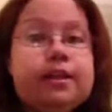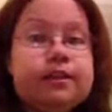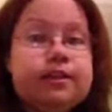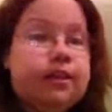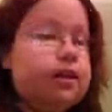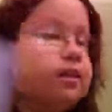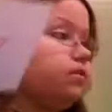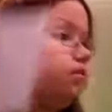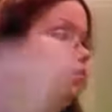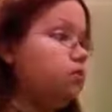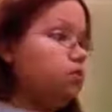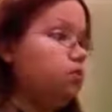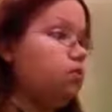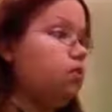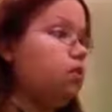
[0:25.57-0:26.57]
get that,
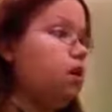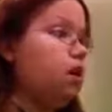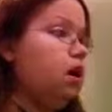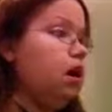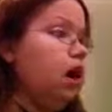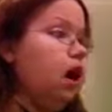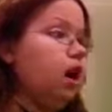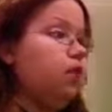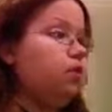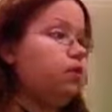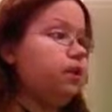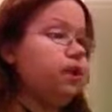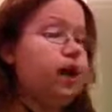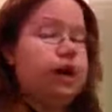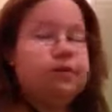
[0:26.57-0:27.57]
so I
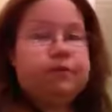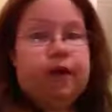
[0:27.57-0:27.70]
only got